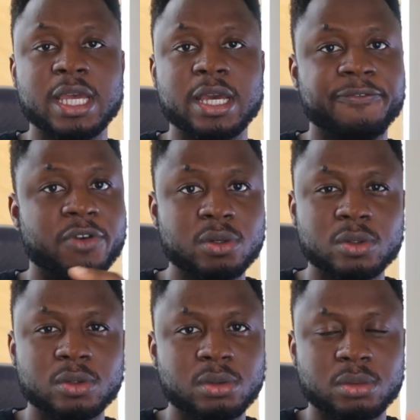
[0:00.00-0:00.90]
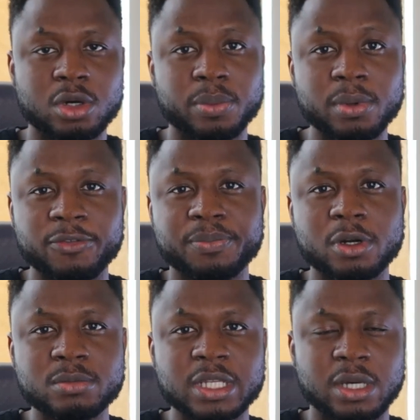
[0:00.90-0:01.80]
Follow a couple of
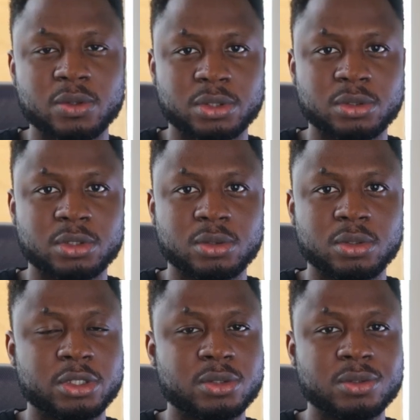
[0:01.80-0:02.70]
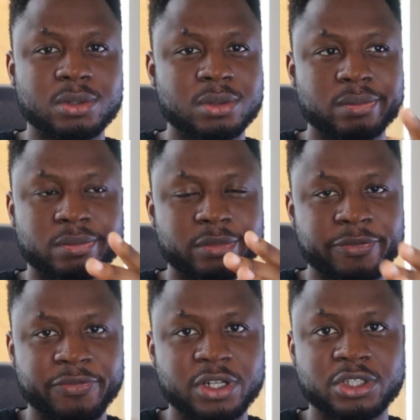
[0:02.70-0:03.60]
prompts, and I was good to go. It took a
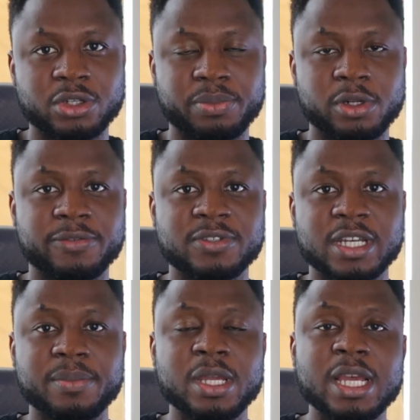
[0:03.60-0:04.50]
very short period of time.